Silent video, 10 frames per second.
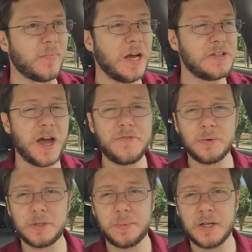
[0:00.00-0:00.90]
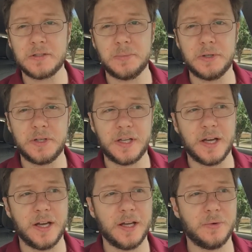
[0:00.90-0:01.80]
it's a heavy responsibility.
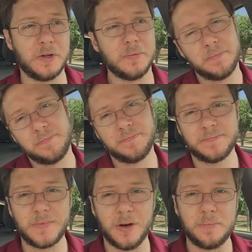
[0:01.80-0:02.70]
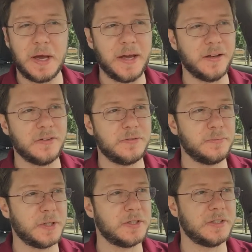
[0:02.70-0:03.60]
I, I don't get you know paid as
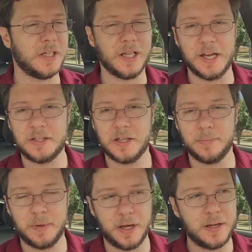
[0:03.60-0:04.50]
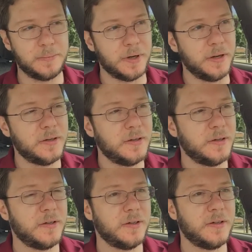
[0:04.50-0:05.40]
much as I'd like to get paid, but
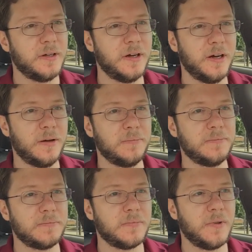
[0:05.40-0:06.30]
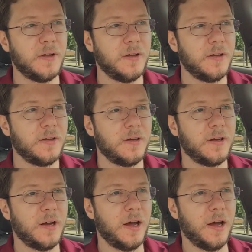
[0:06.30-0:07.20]
um,
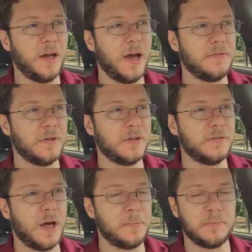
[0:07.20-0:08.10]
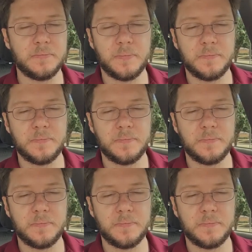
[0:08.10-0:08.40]
I have a I'm